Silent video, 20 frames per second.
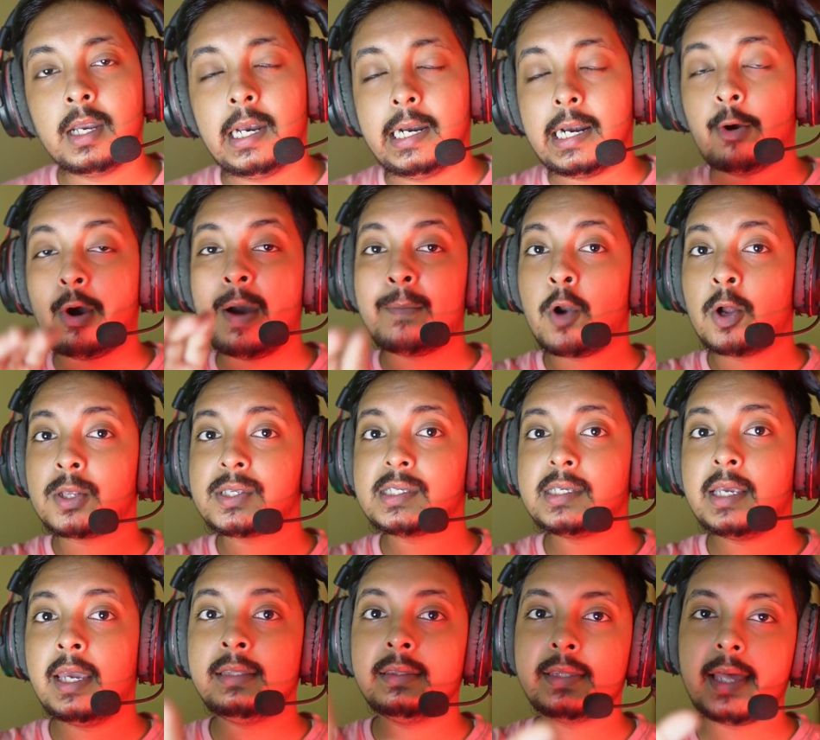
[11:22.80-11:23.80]
Now, I'm not
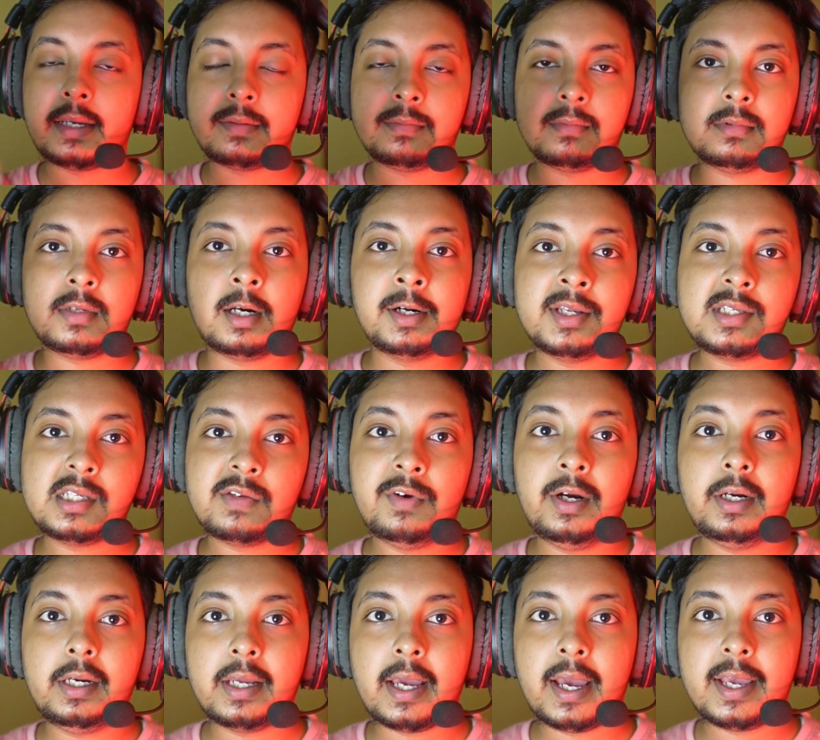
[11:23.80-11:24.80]
saying that
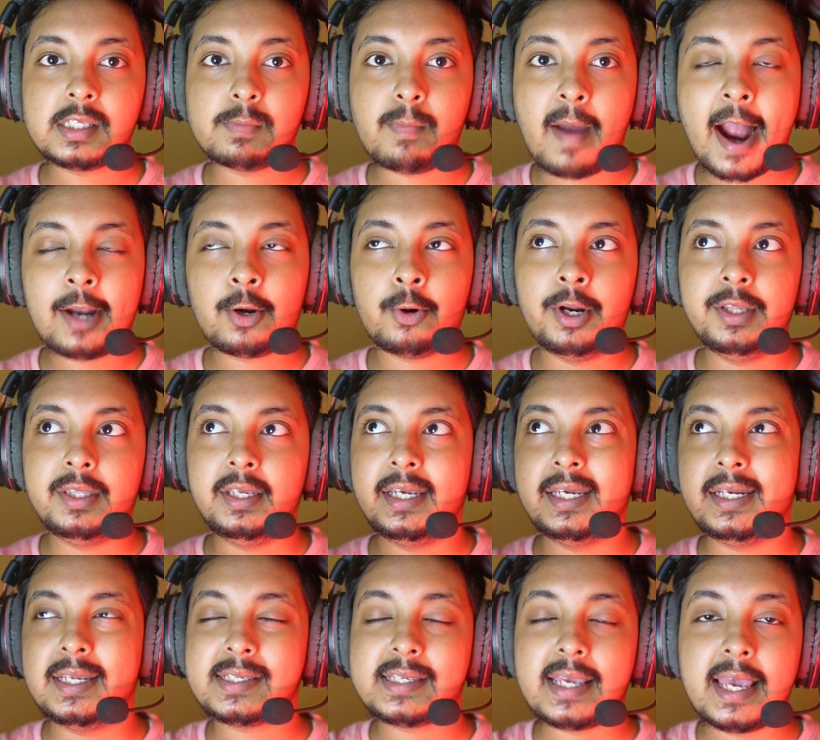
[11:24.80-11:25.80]
3070 Ti is bad or anything.
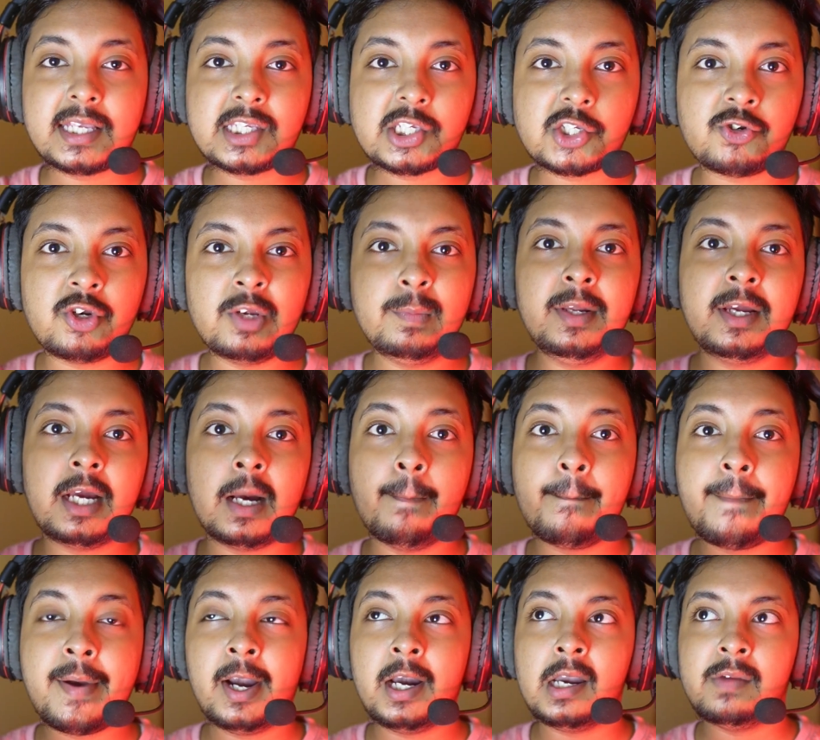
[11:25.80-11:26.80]
It is extremely
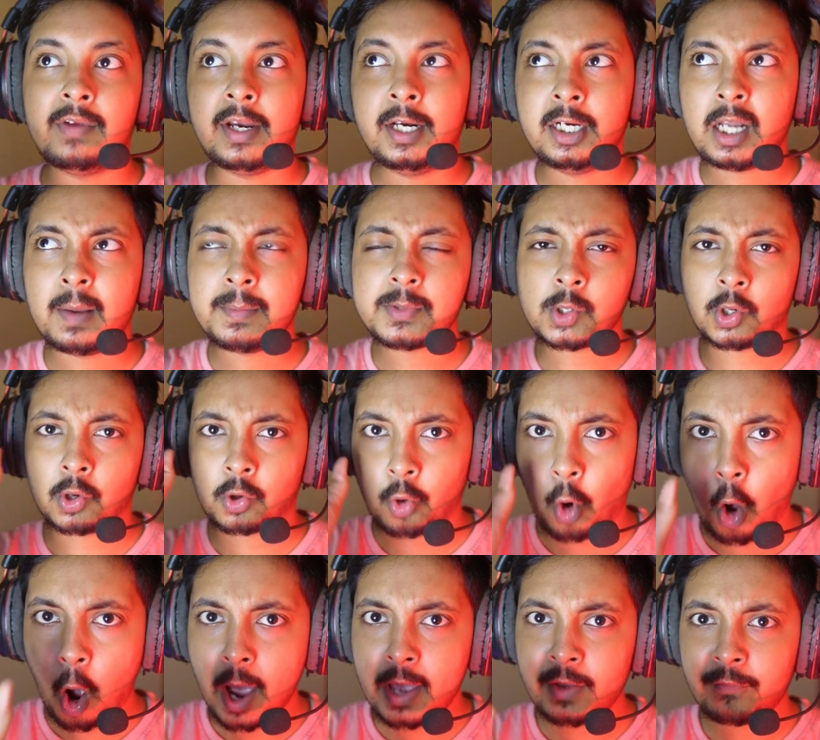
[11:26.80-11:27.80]
competitive. In terms of
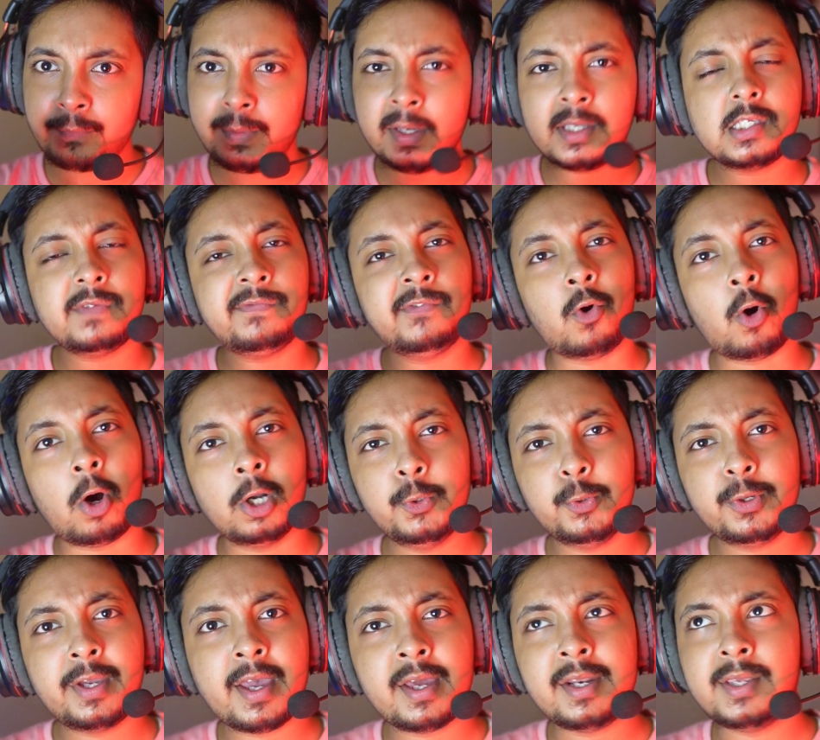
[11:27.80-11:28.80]
raw FPS, if all you
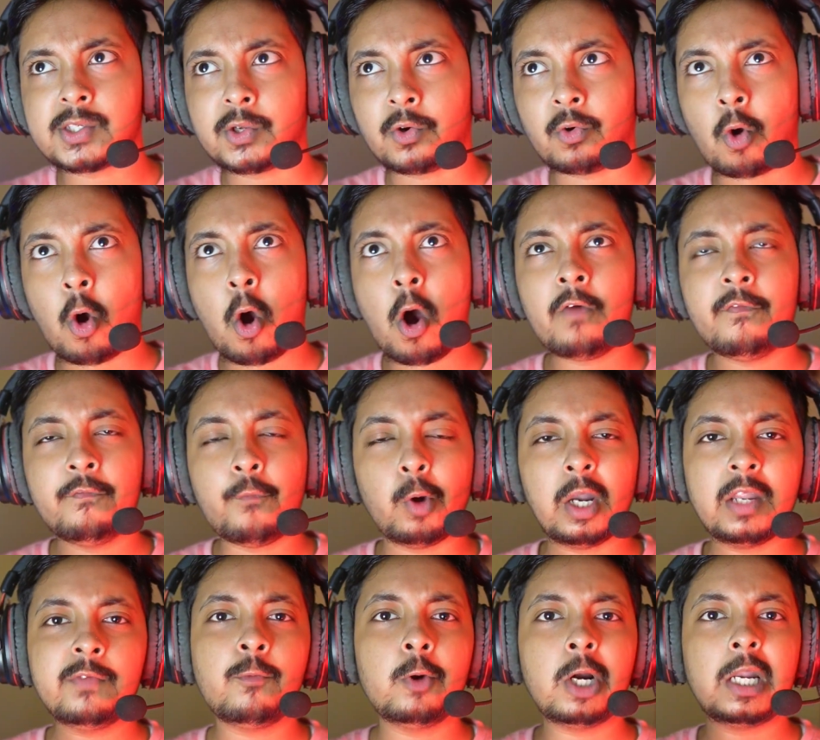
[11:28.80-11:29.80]
care is raw
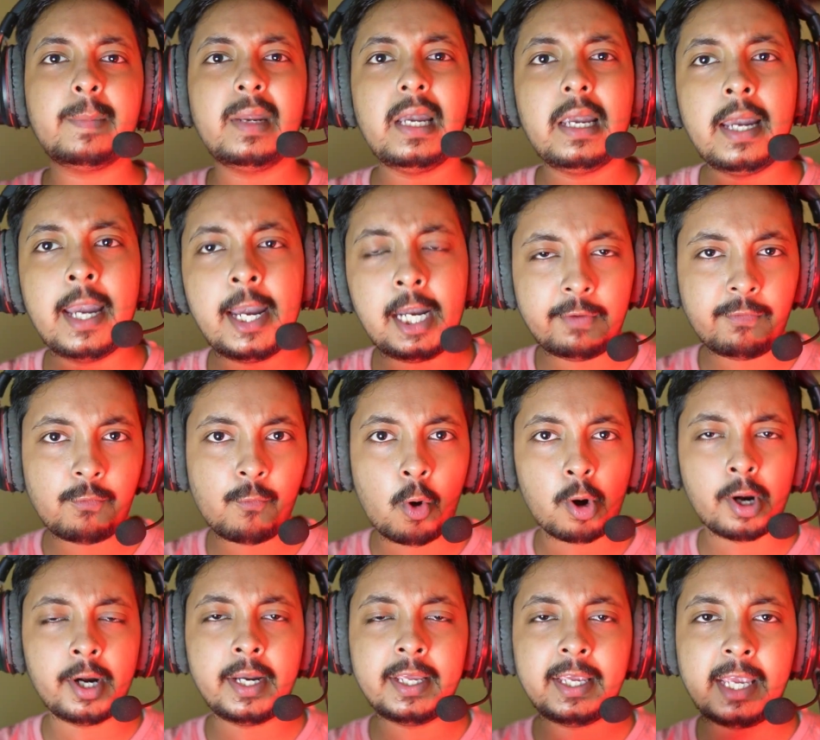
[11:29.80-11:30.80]
1440p native
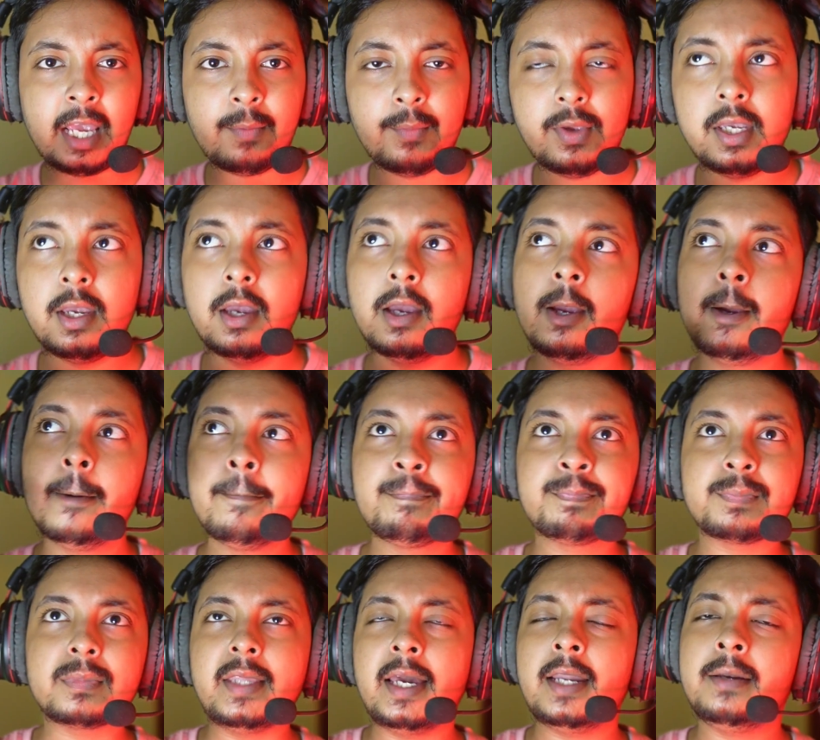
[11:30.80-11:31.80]
quality gaming,
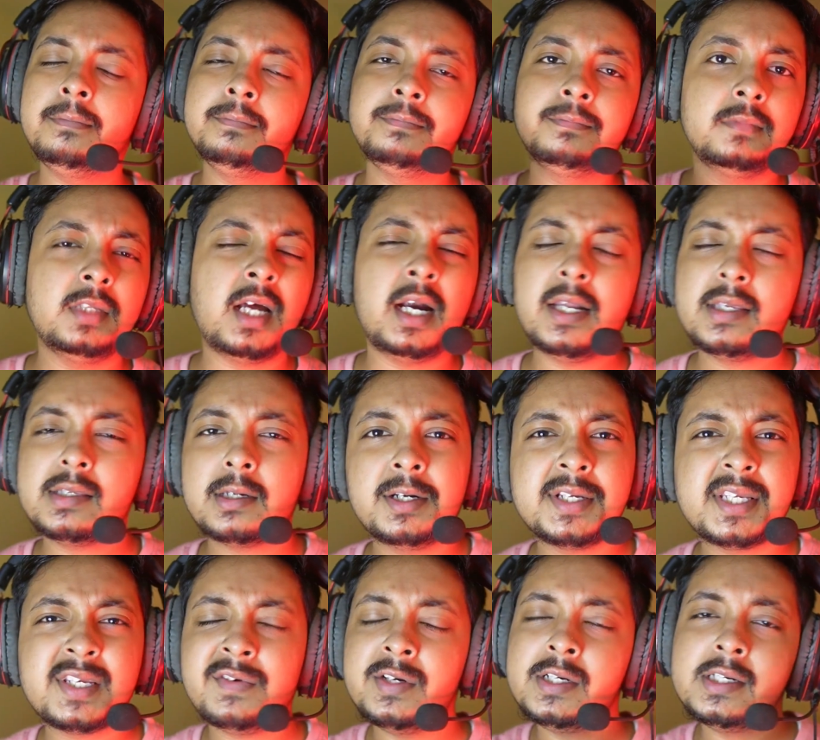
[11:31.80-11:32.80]
then the RTX
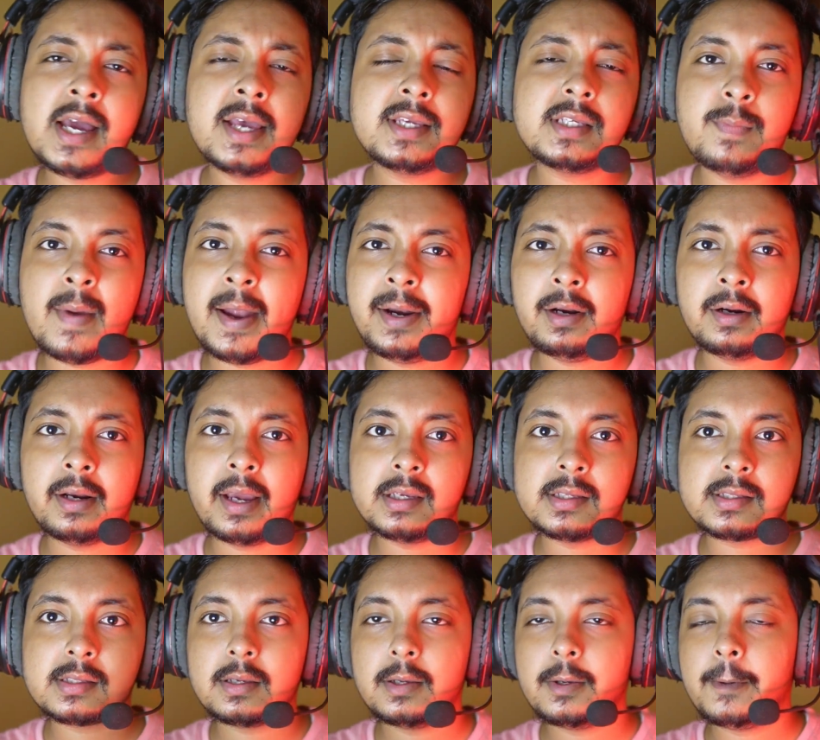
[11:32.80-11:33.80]
3070 Ti is better,
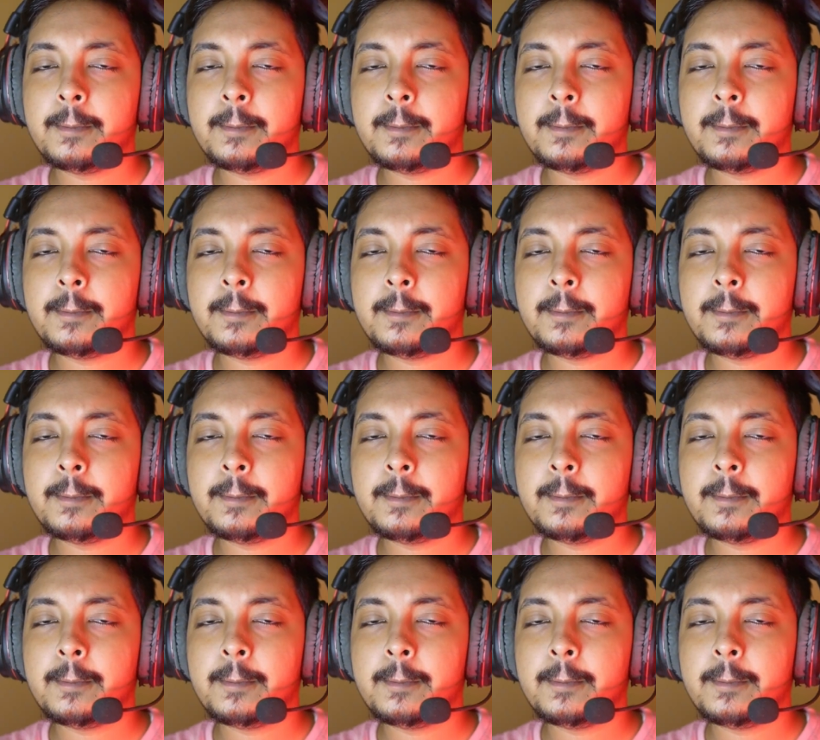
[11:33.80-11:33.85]
guys.